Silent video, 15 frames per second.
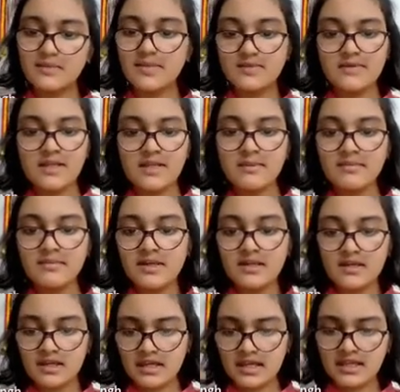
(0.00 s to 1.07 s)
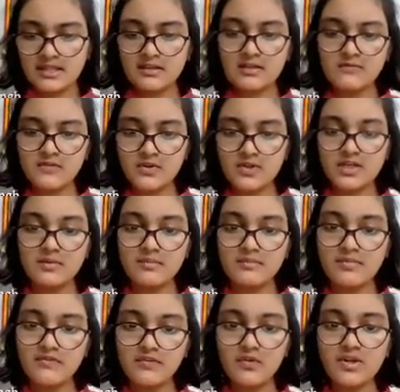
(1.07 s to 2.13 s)
but we'll be making the footer
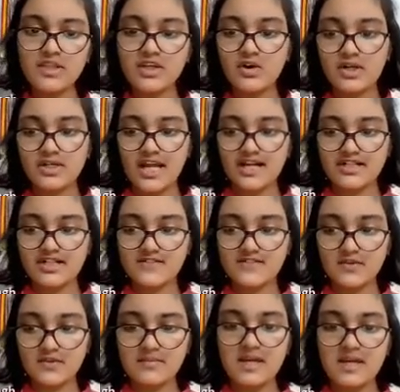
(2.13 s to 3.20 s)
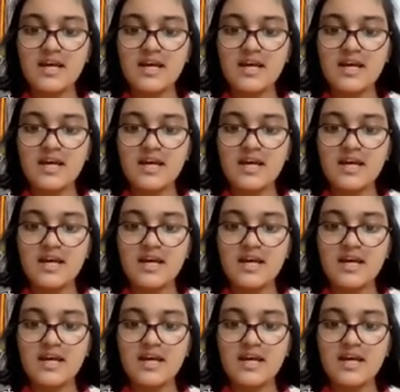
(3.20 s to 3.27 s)
before the contact us form.